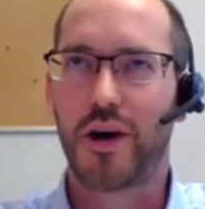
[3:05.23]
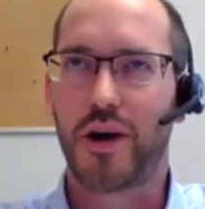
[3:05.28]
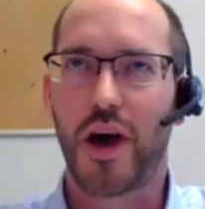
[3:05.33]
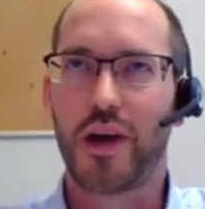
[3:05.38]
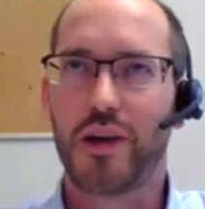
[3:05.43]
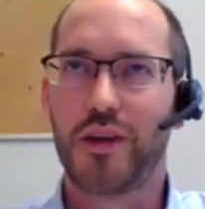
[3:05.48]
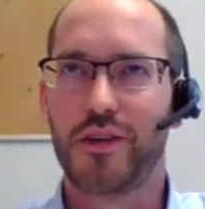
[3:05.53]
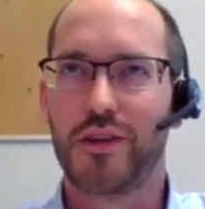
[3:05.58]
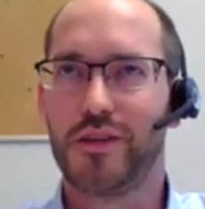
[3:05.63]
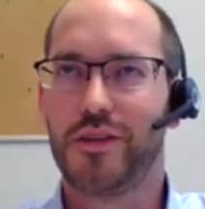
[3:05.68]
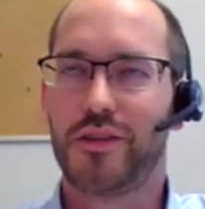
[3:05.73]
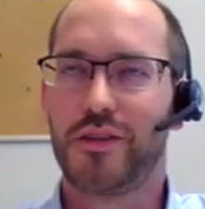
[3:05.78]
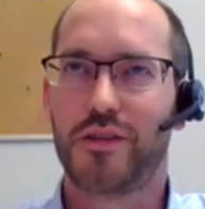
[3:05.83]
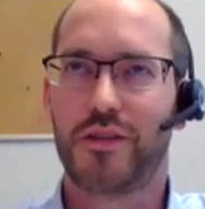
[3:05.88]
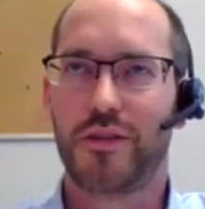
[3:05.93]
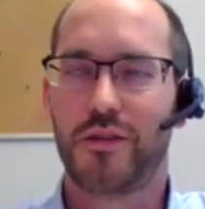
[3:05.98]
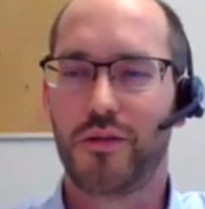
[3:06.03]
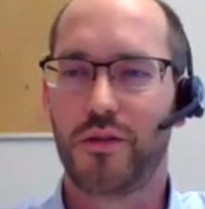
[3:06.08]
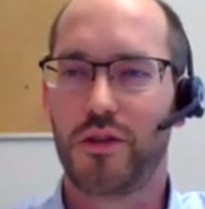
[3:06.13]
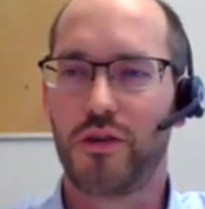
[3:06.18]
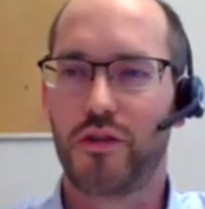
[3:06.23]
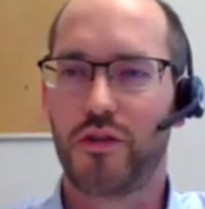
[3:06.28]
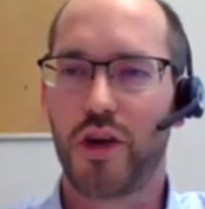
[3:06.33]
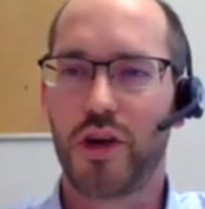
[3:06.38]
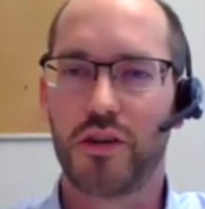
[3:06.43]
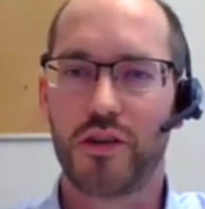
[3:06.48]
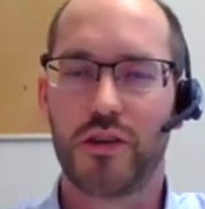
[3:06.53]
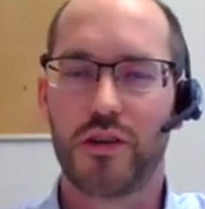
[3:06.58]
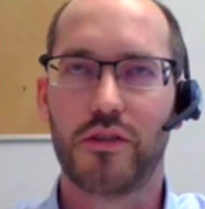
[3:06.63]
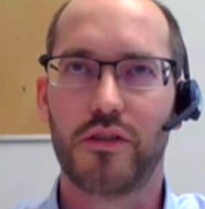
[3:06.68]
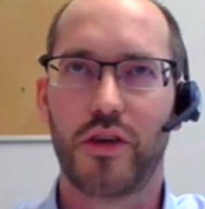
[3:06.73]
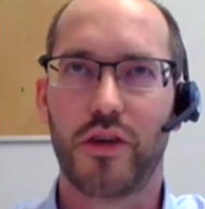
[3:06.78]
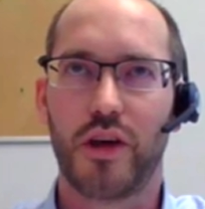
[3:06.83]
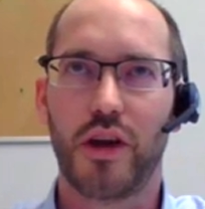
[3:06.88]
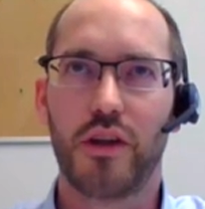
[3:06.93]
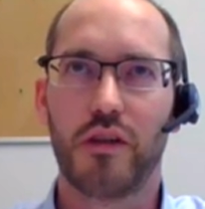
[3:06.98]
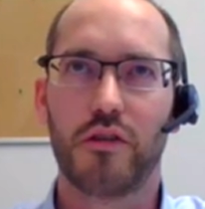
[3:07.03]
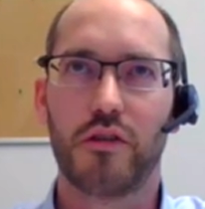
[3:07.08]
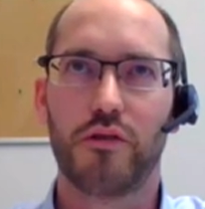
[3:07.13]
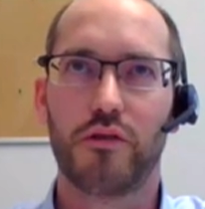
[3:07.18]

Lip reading: icons on the right-hand side.